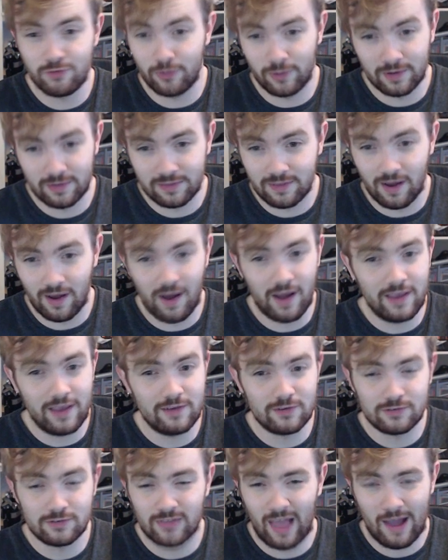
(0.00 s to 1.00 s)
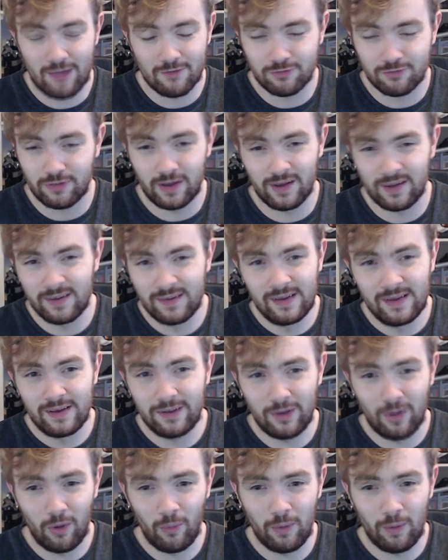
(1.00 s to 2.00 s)
you're going to die, you just have to
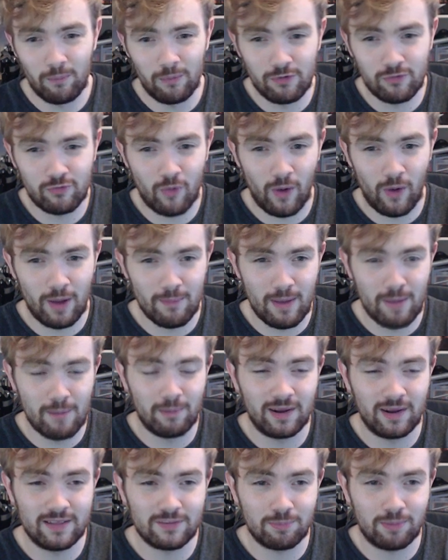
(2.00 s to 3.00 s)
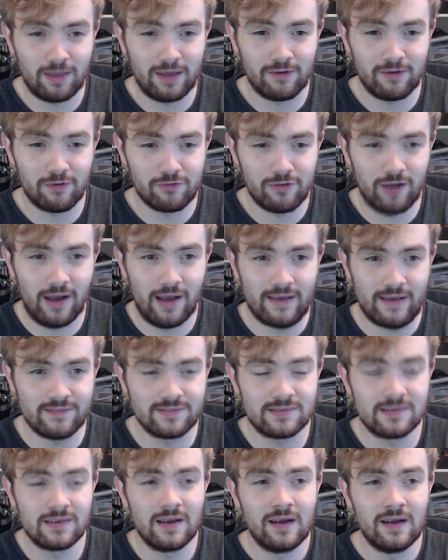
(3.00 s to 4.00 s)
go in with quite a bit of money to play
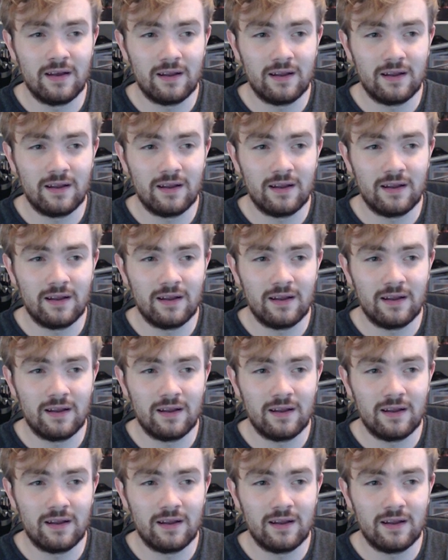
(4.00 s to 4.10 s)
revives.